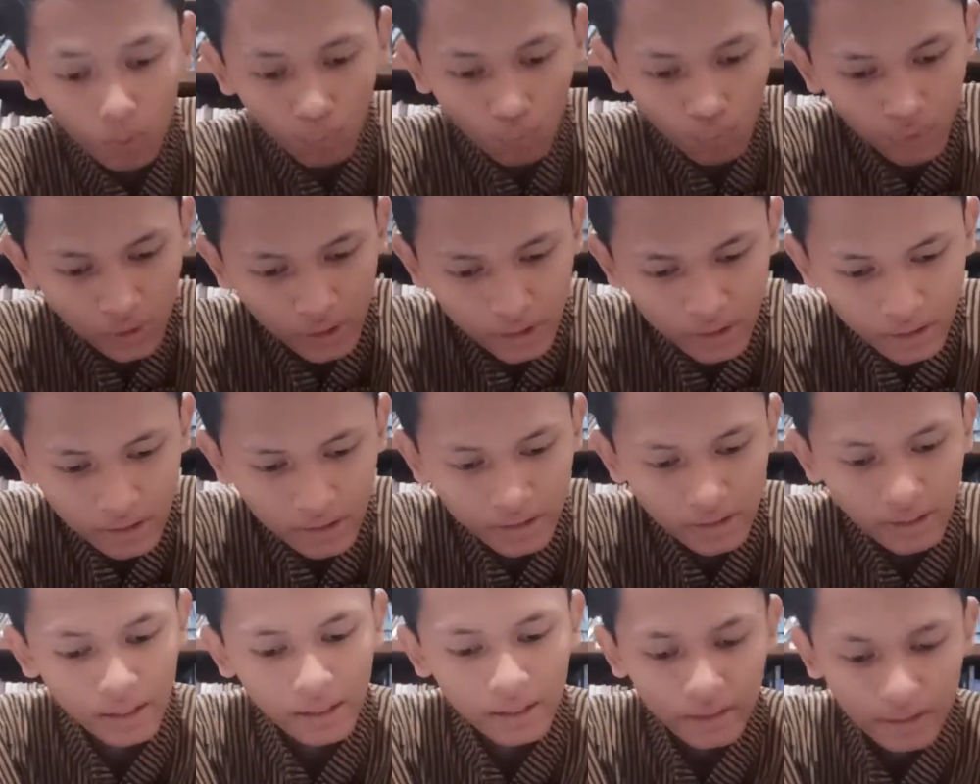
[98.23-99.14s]

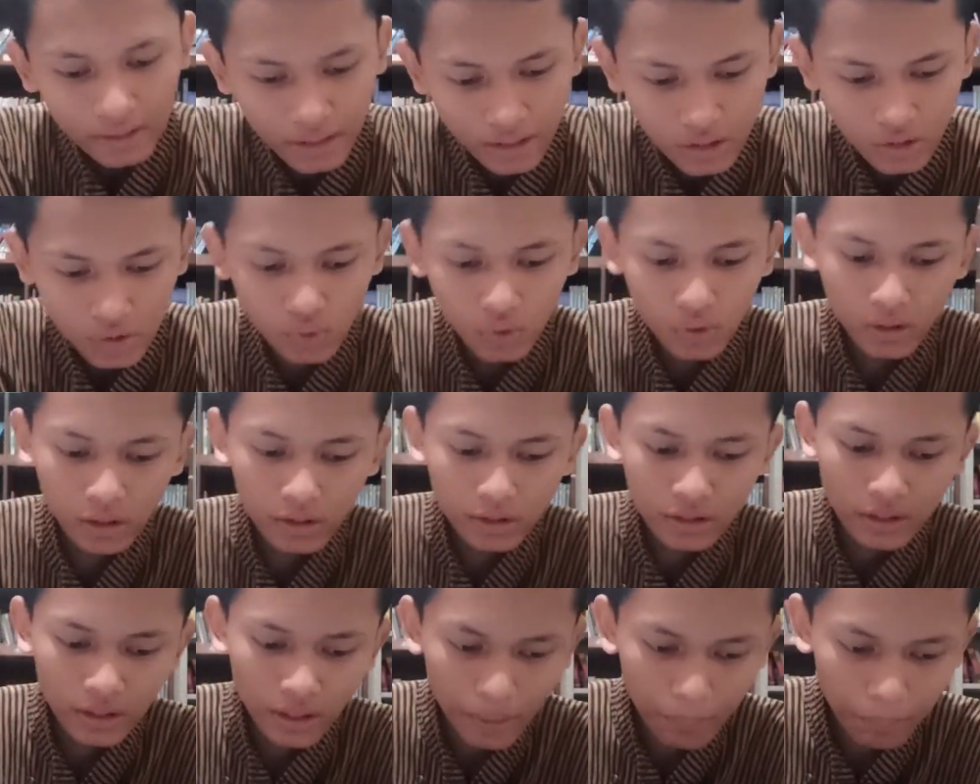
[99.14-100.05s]
We need to
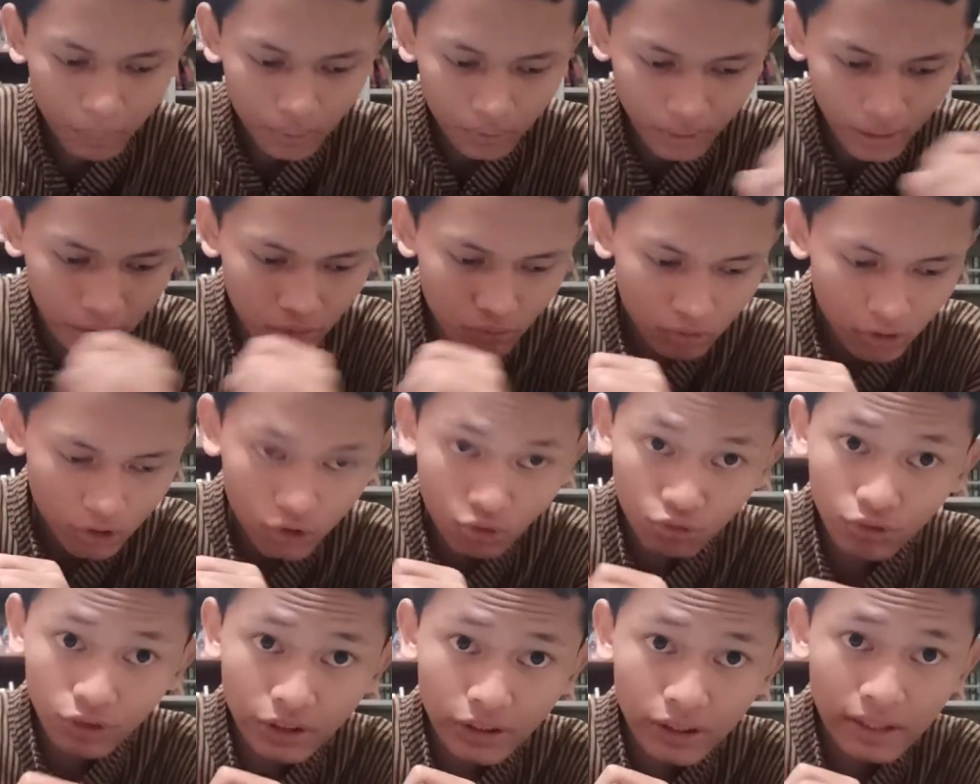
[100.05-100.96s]
urgently put a
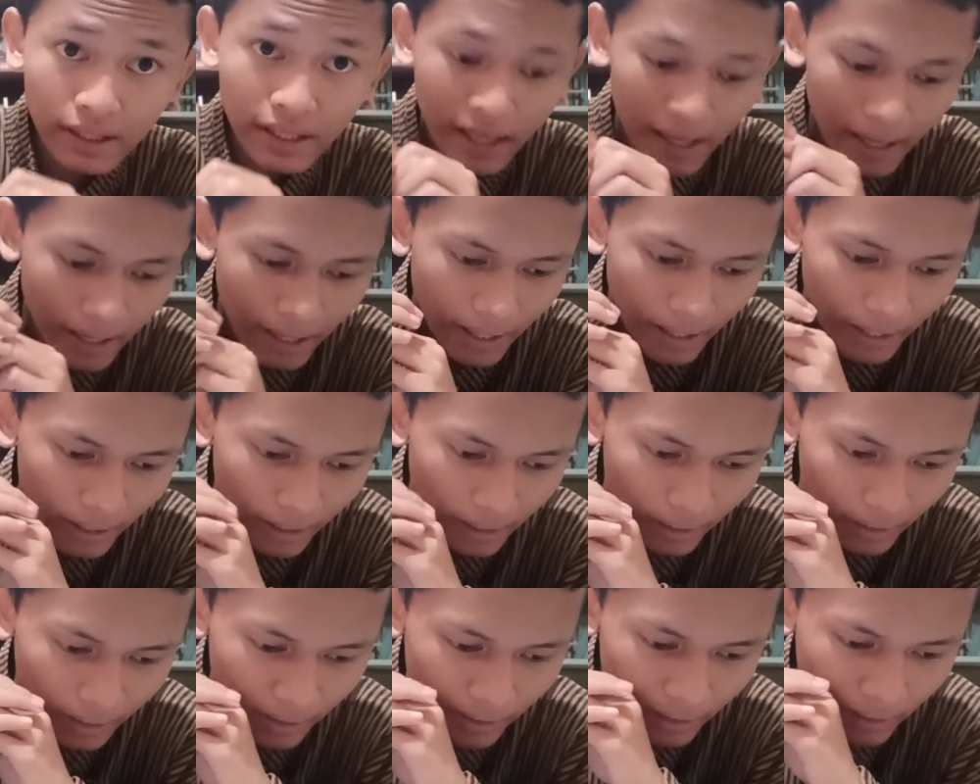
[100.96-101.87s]
restriction
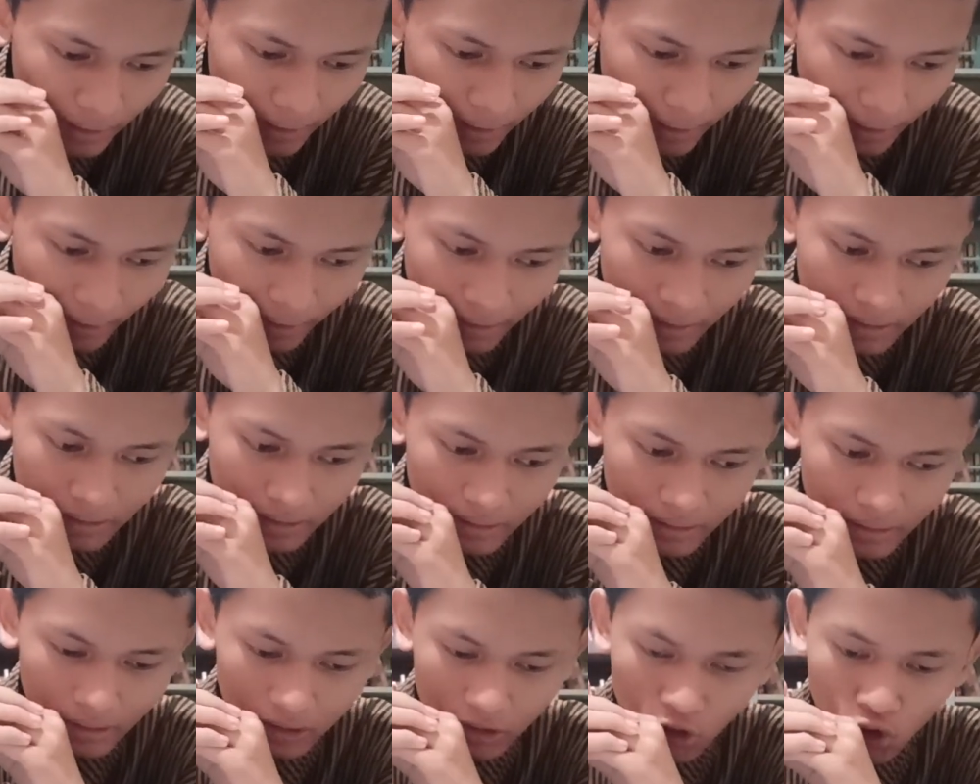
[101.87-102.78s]

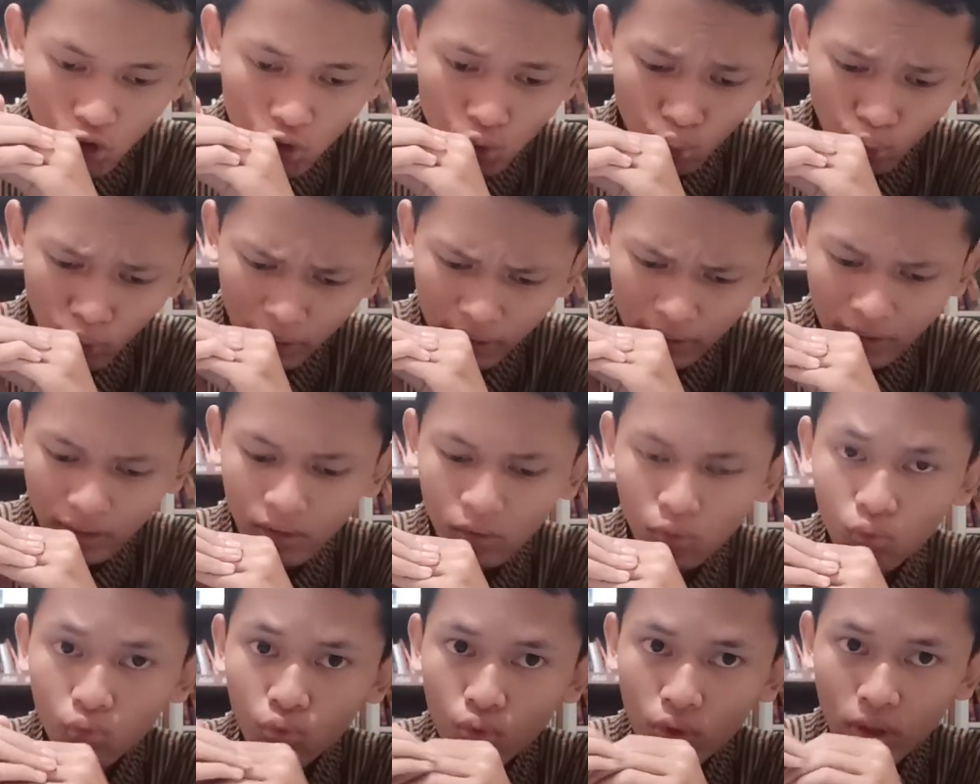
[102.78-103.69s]
and strict
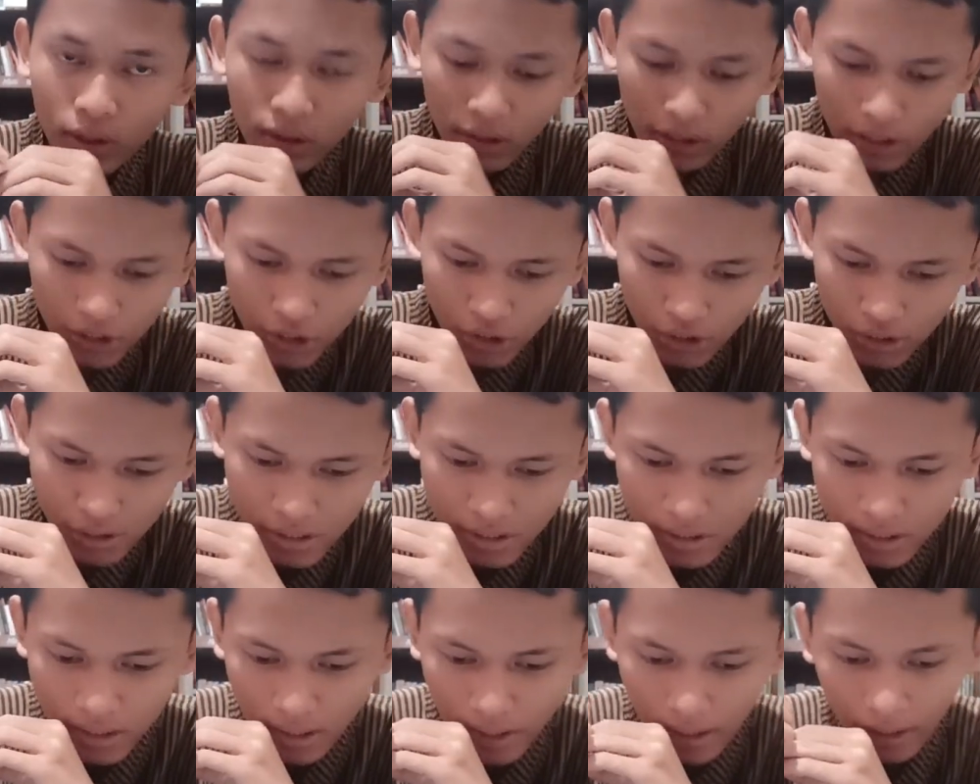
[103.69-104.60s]

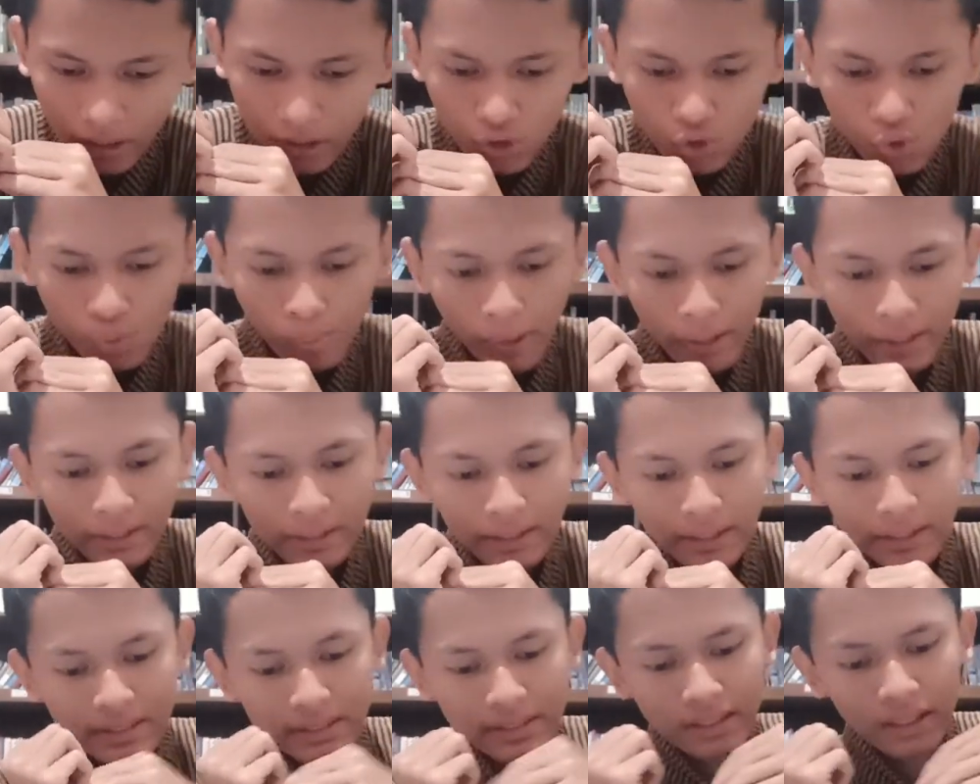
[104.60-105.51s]
regulations into buying
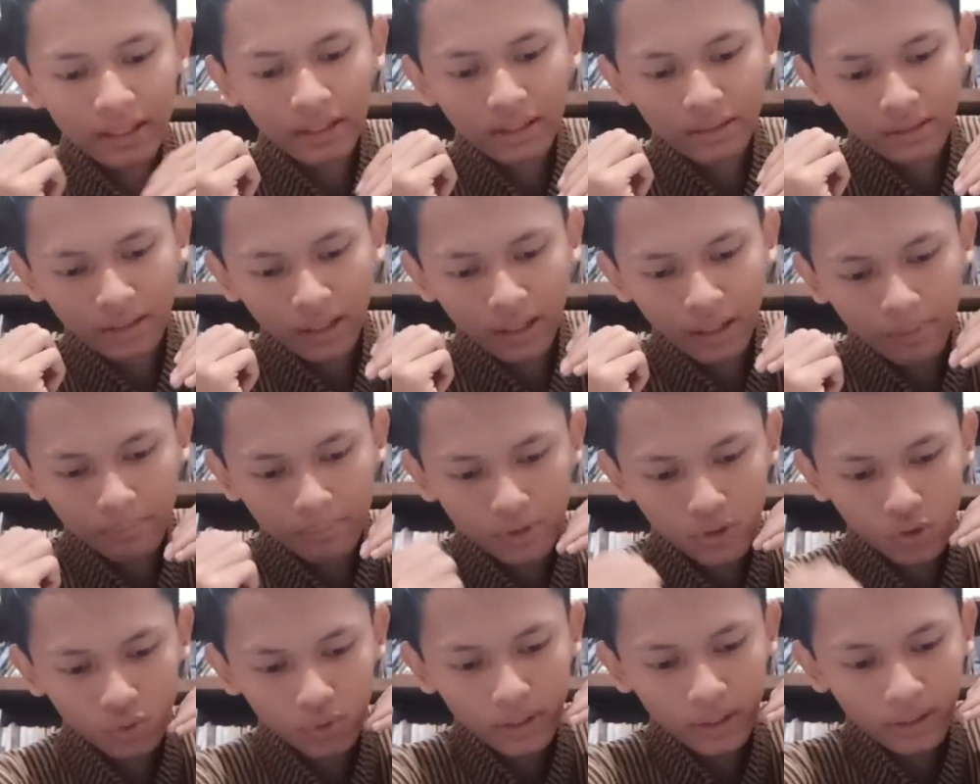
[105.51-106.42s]
and selling time
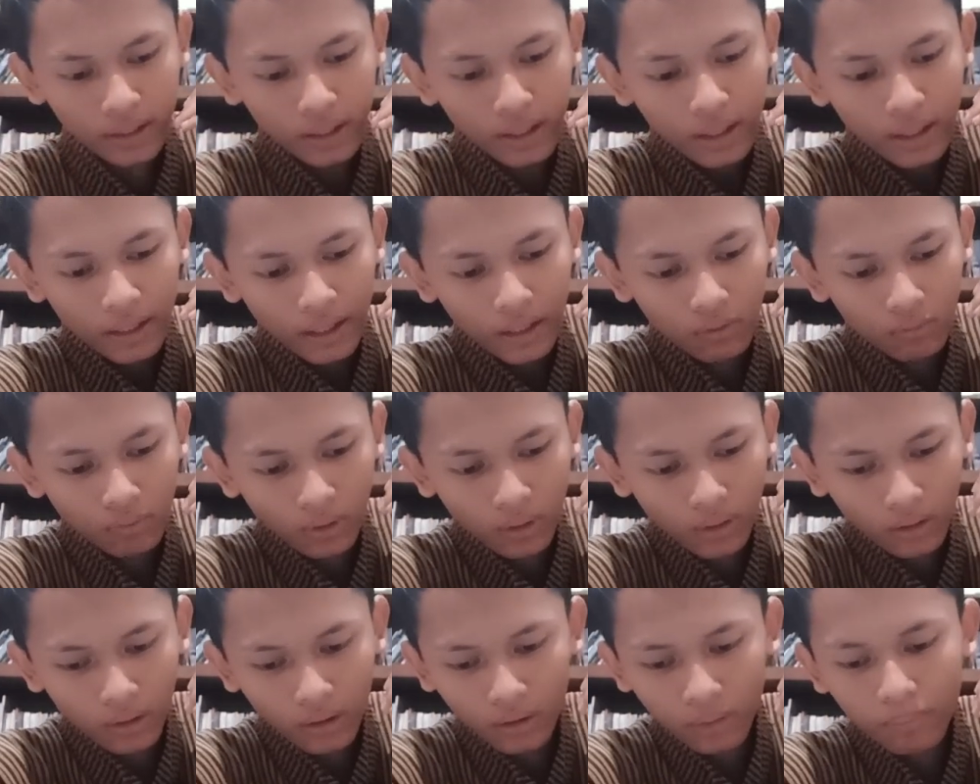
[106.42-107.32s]
so that it
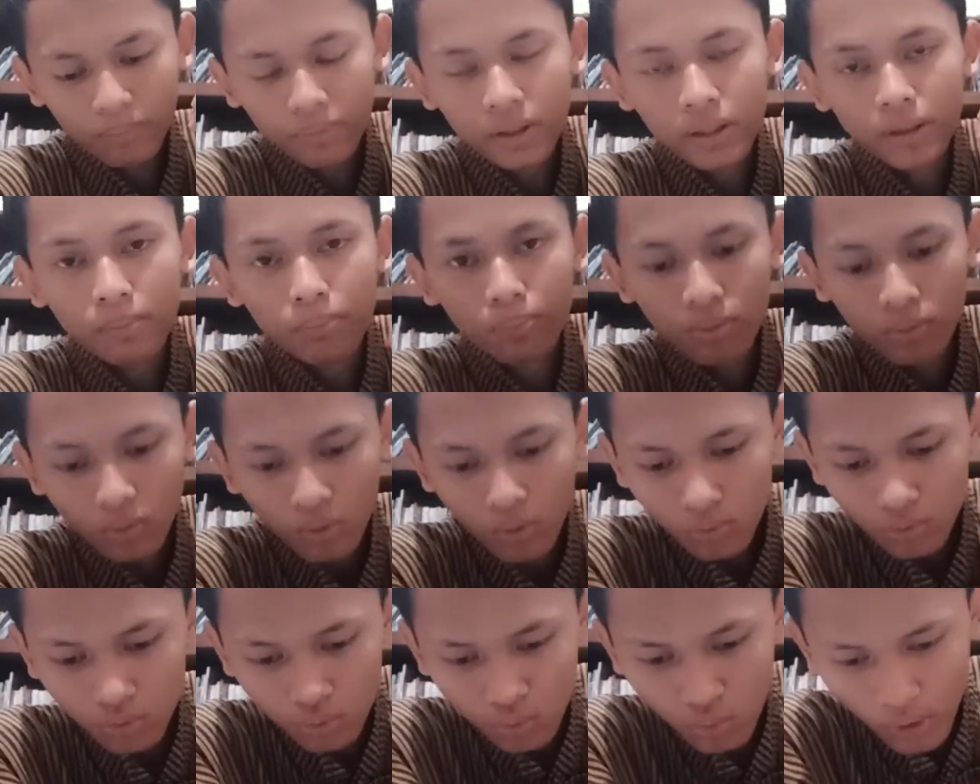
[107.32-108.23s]
will not be
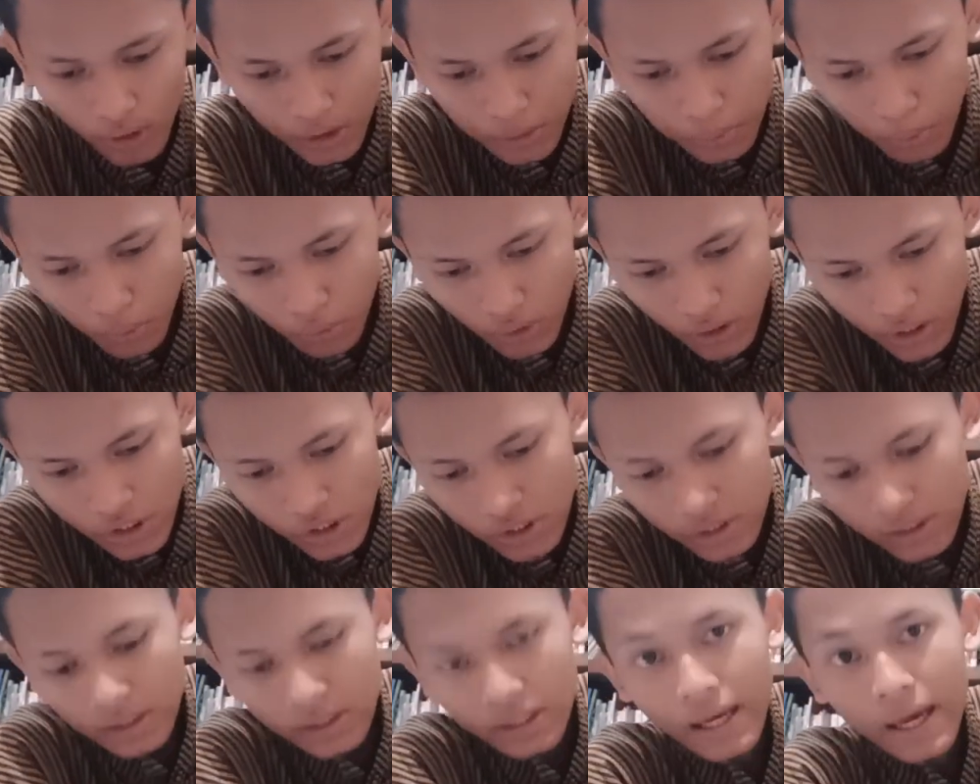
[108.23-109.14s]
prone to
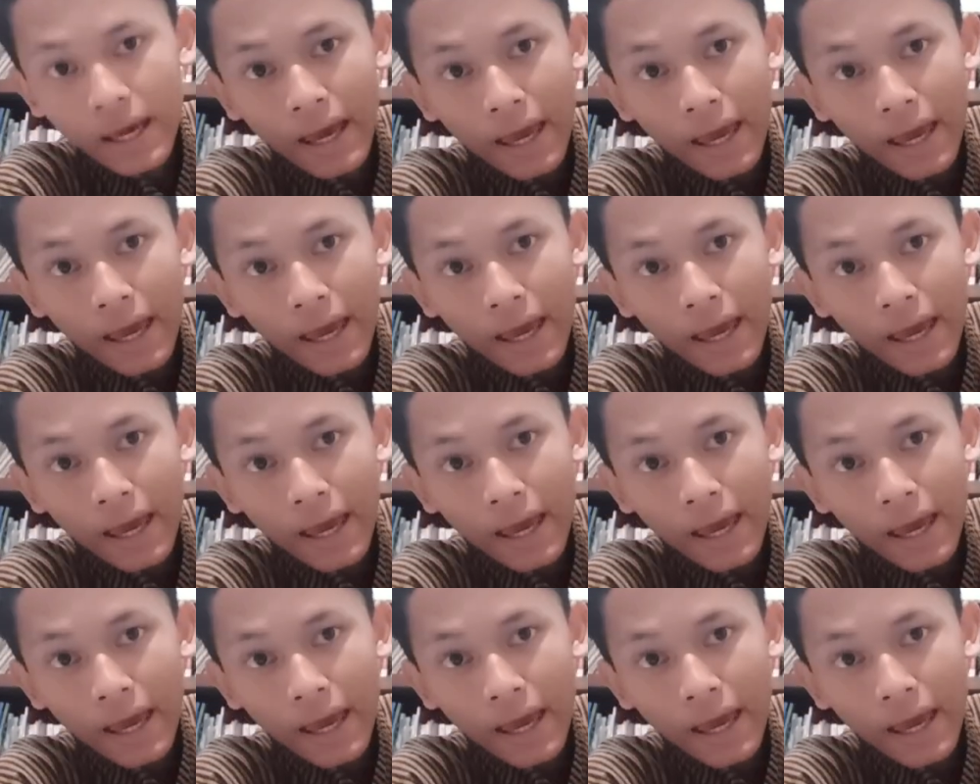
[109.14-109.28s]
exploitations,